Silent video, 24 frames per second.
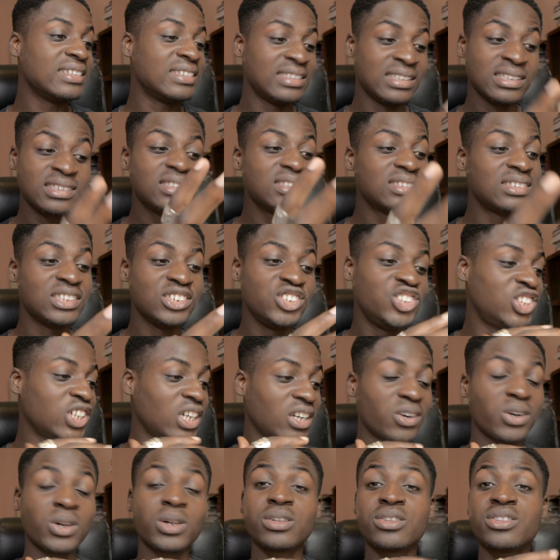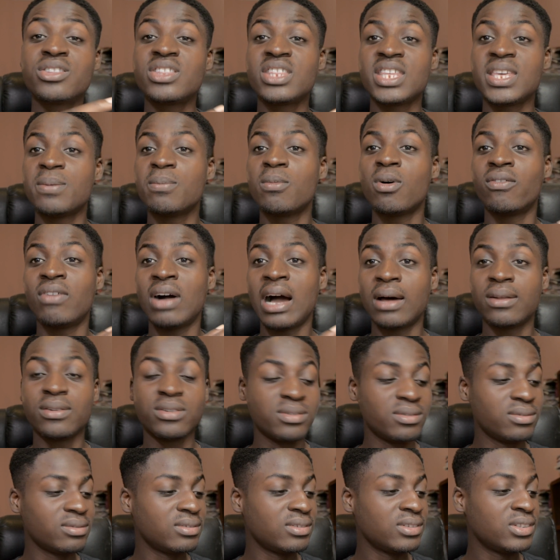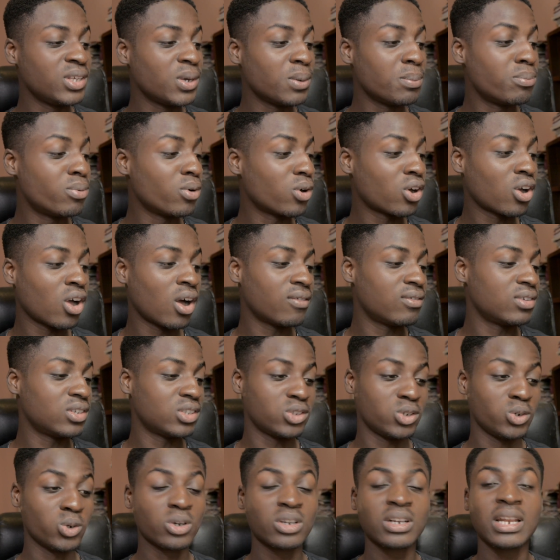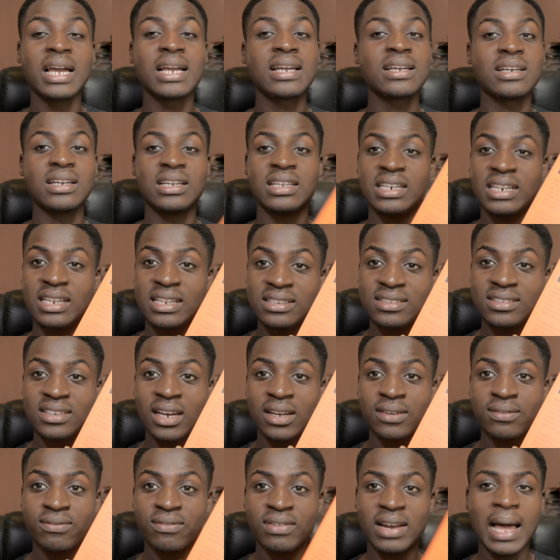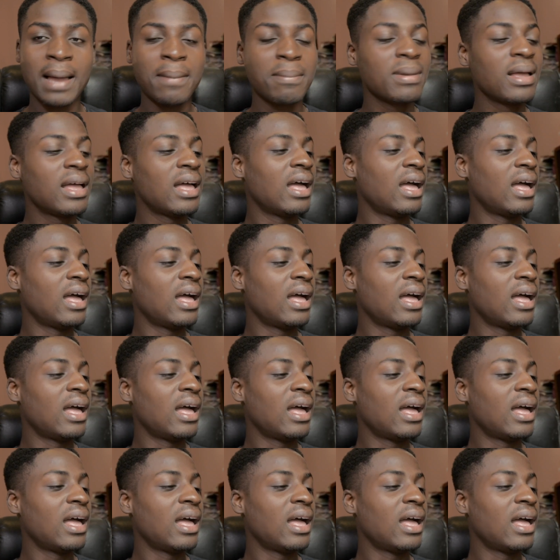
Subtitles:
this is the general theme of how their book covers look like, an inside flap.